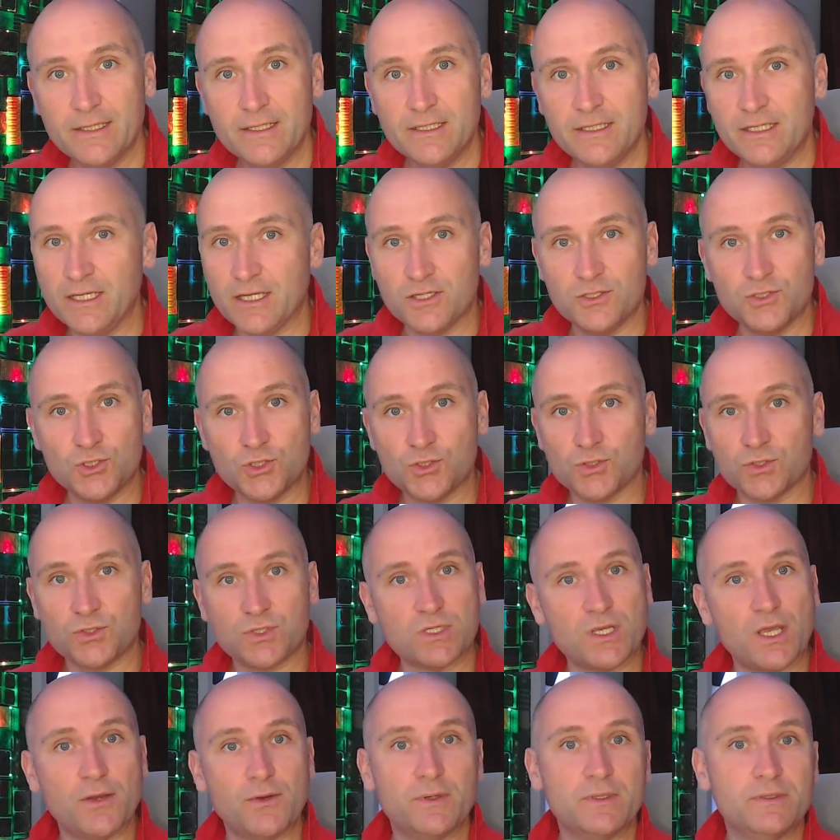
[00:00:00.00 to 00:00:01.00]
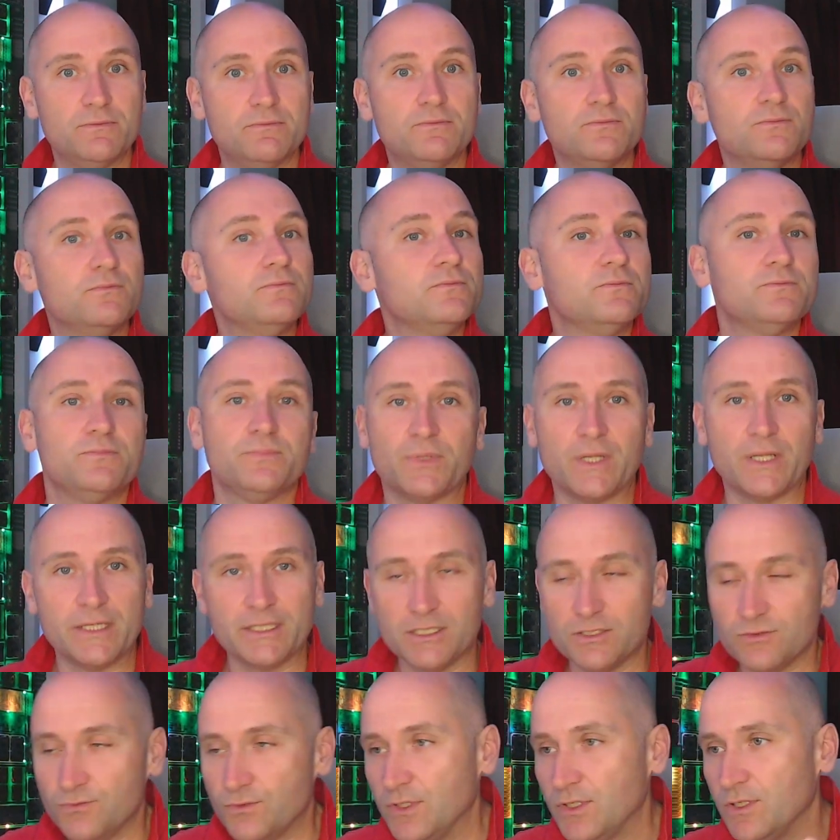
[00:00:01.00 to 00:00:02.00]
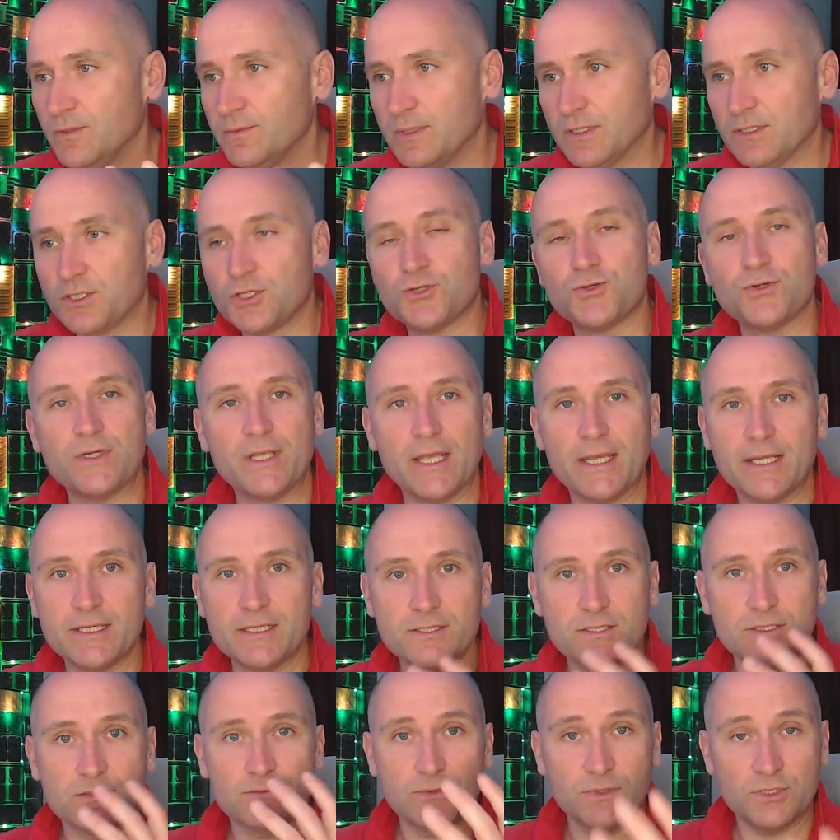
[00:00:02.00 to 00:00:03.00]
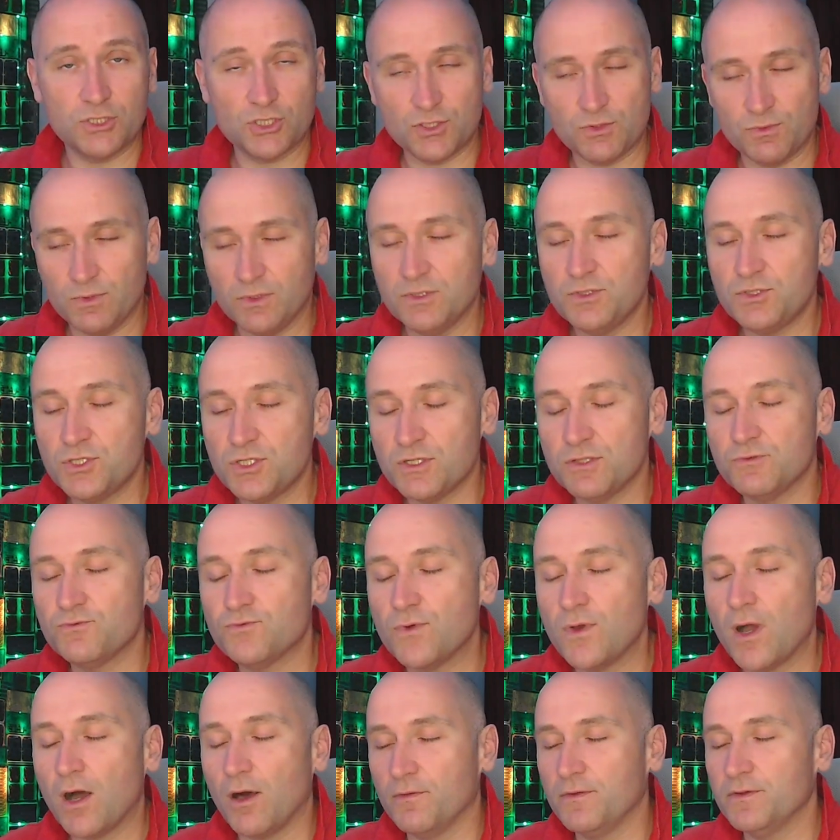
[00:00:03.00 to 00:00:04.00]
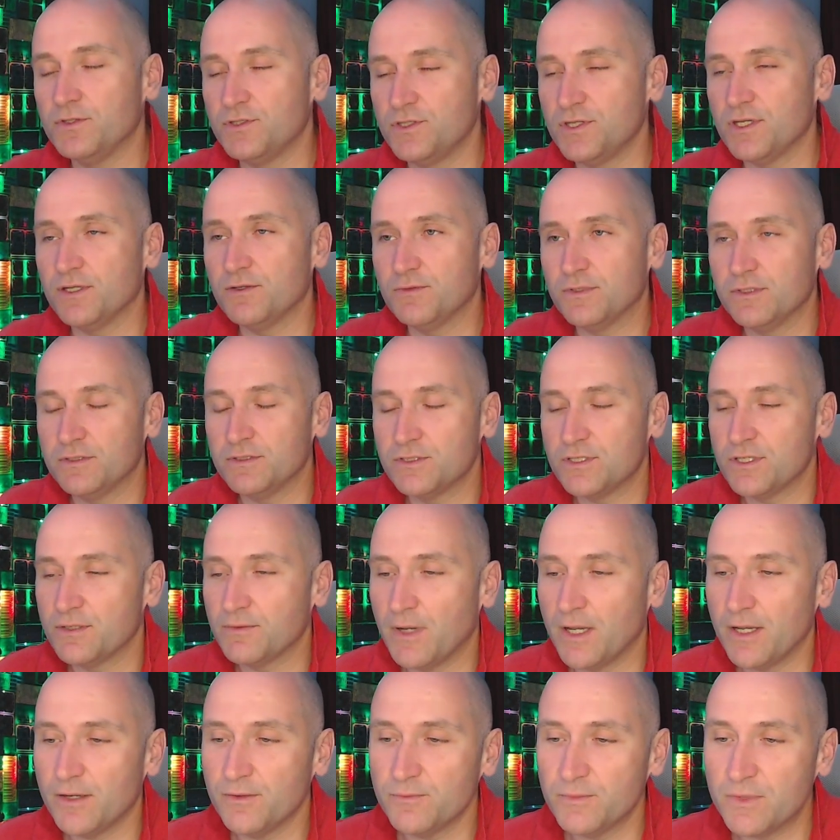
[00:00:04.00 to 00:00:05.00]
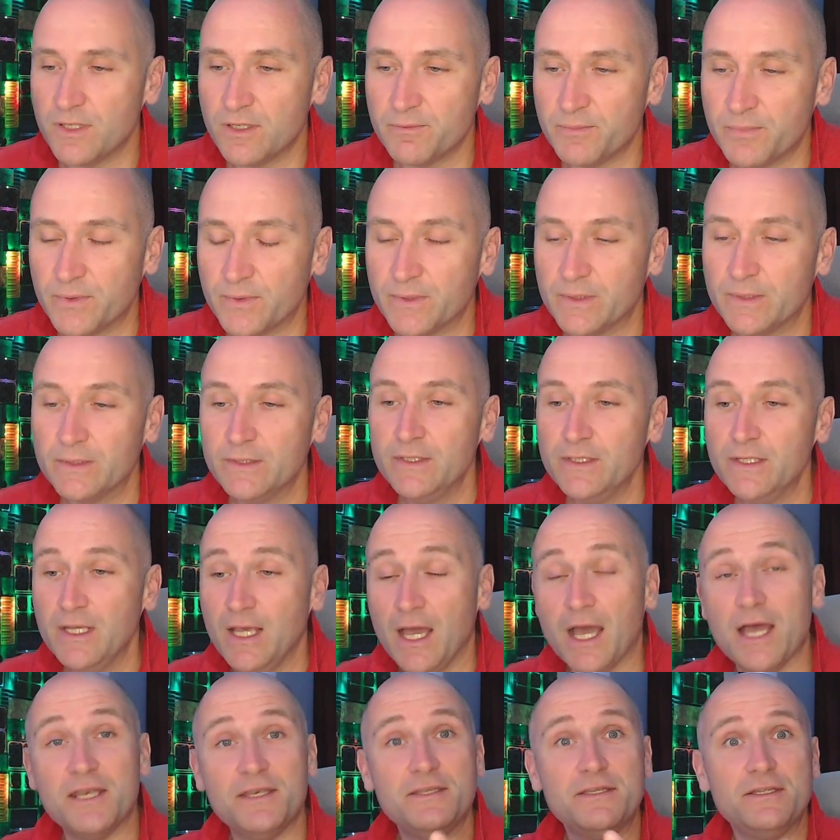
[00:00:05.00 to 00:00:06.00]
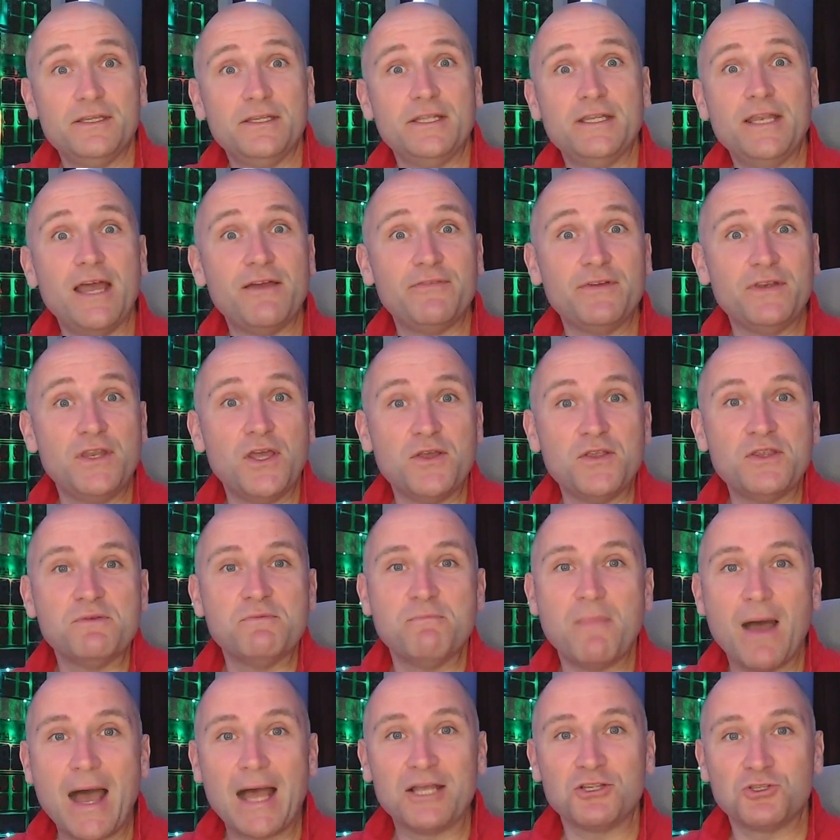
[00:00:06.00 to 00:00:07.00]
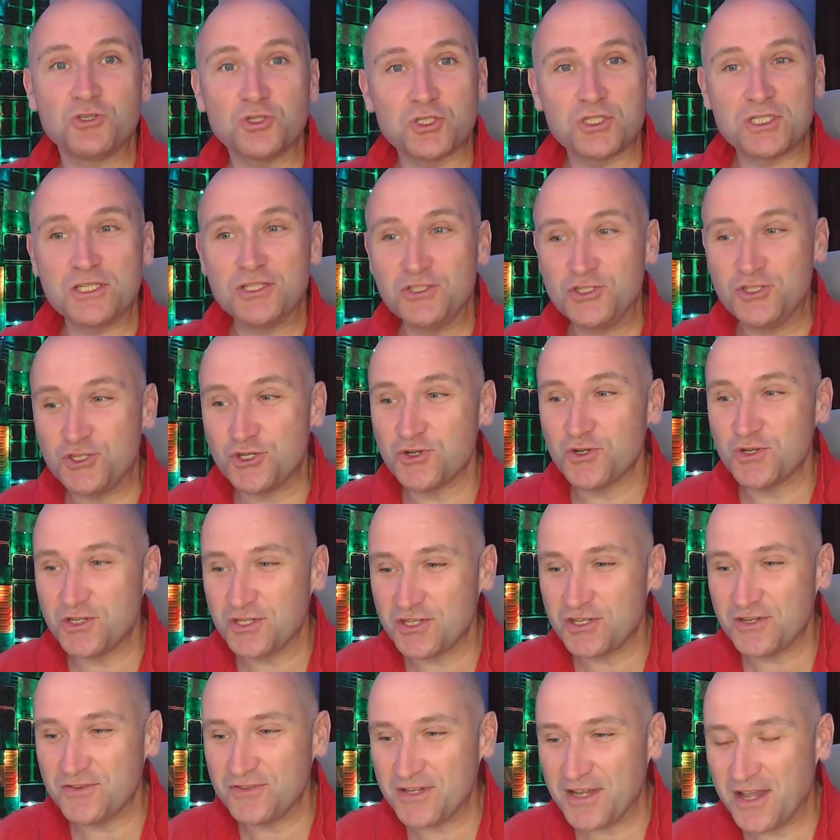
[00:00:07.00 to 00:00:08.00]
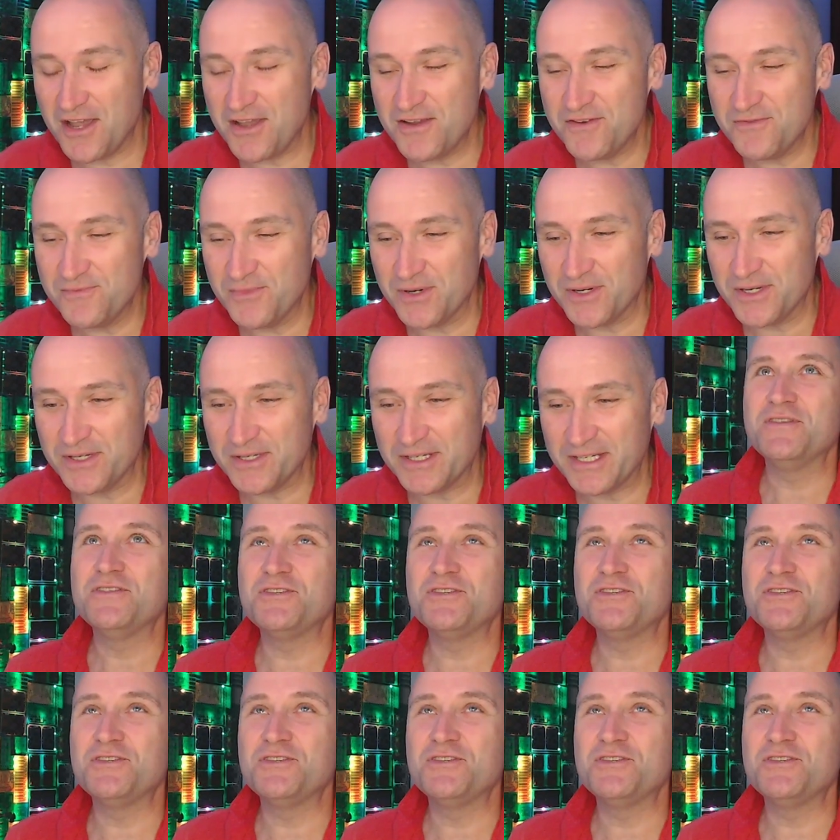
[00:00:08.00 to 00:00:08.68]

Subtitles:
You can just go and play in room and create, which she'd rather do than do homework. But, and you never know, you might just enjoy doing your homework.